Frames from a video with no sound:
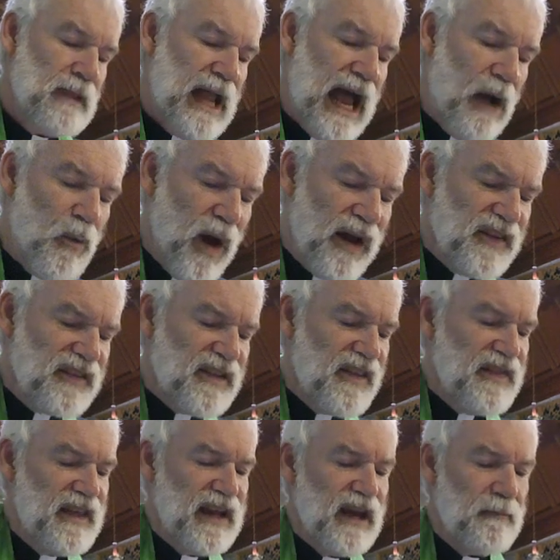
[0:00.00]
I want us to
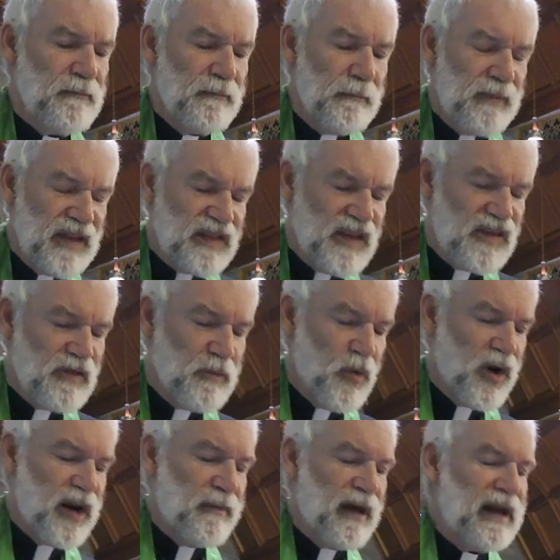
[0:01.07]
think a bit this
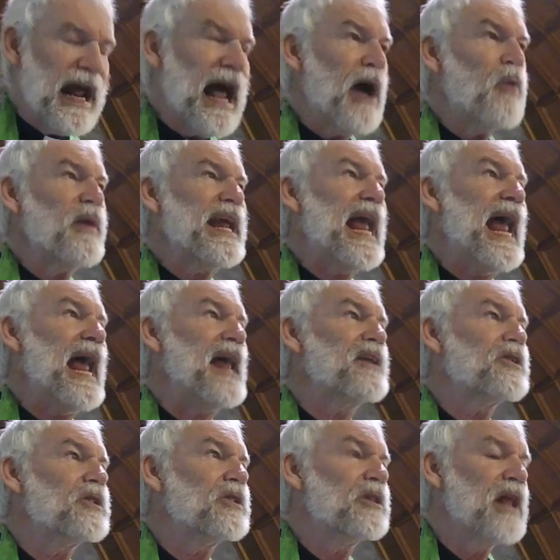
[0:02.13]
morning about how we
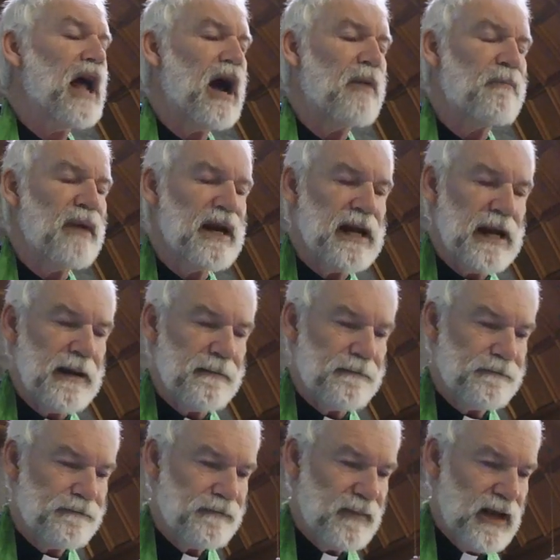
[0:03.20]
handle our money.
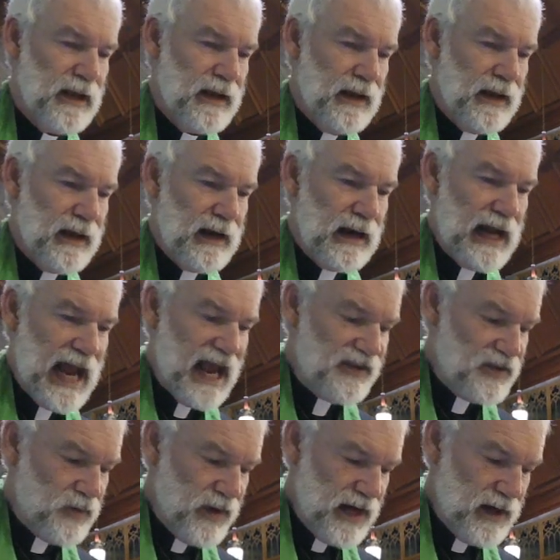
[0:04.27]

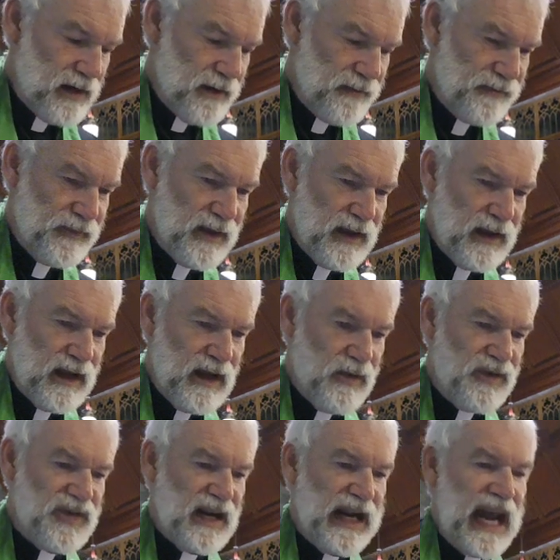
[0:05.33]
Last week, it
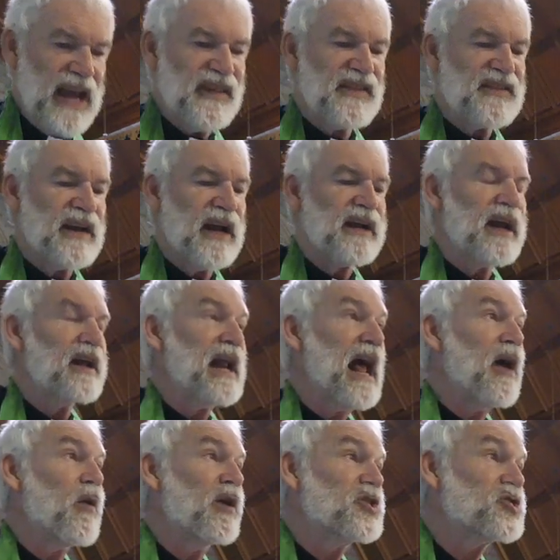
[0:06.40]
was a case study on
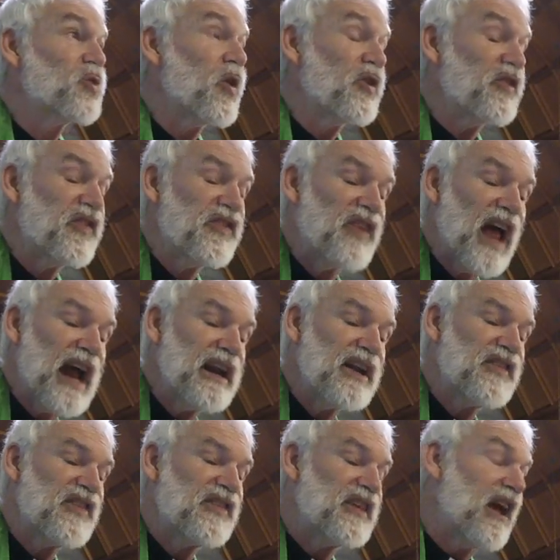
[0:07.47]
how a short-sighted,
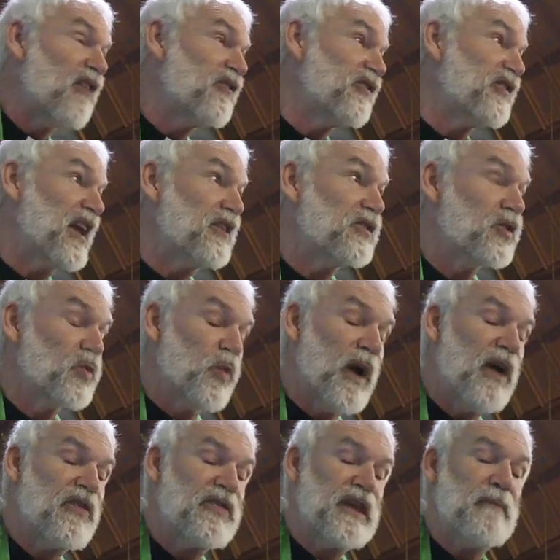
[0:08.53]
self-centered,
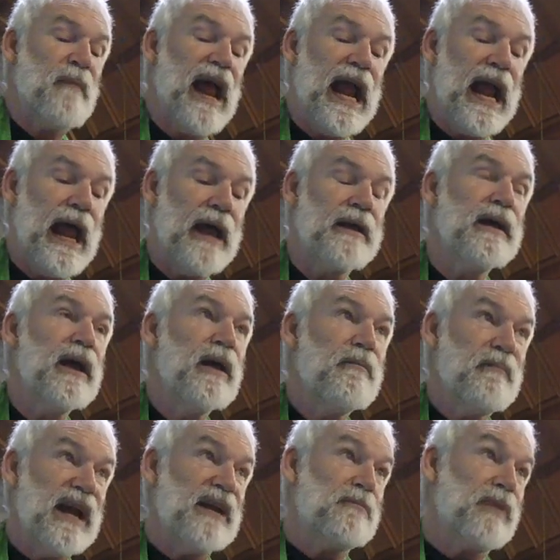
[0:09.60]
wealthy man
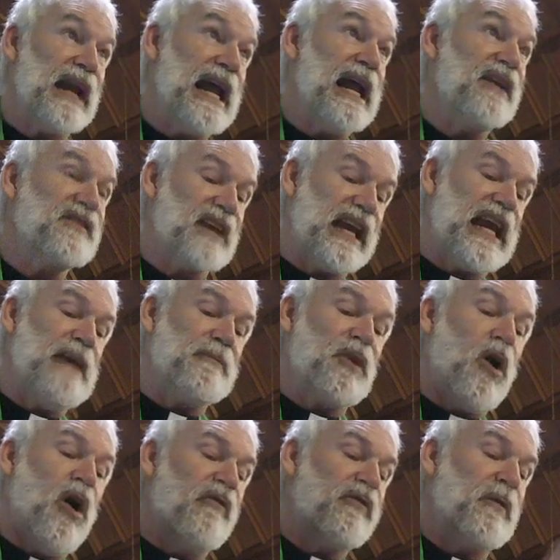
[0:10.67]
made plans to keep it
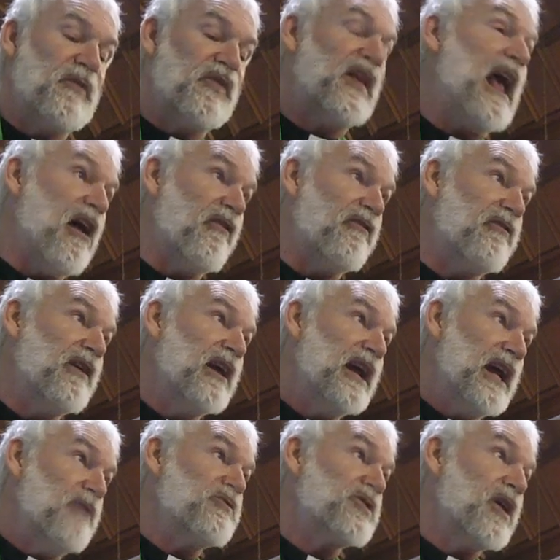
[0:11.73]
all for himself.
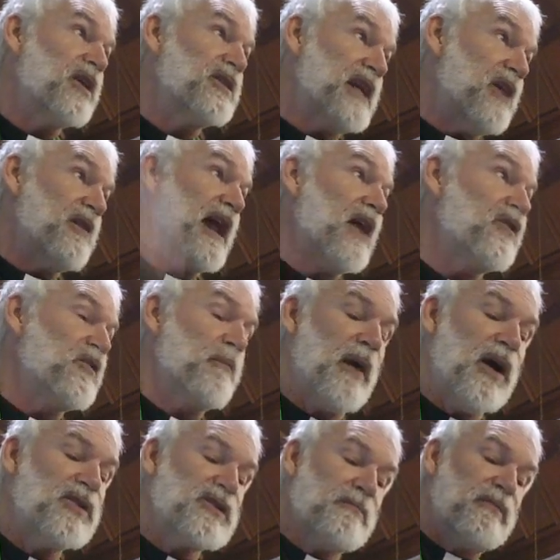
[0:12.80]
He was going to tear down his
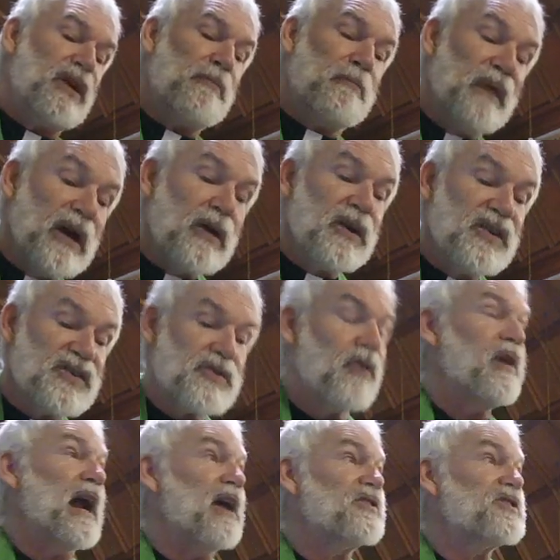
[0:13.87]
barns and build bigger
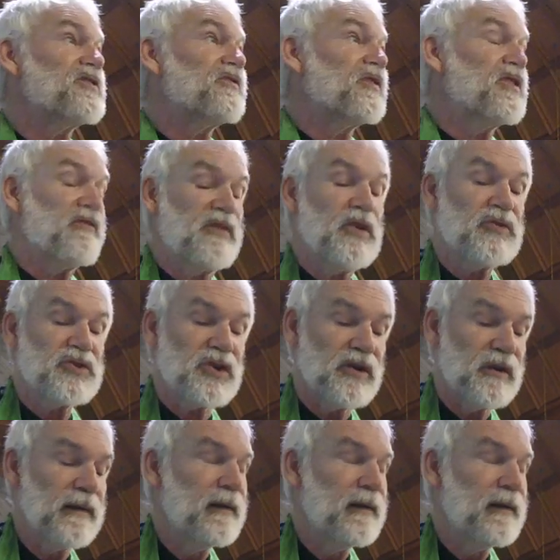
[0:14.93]
storehouses for the future.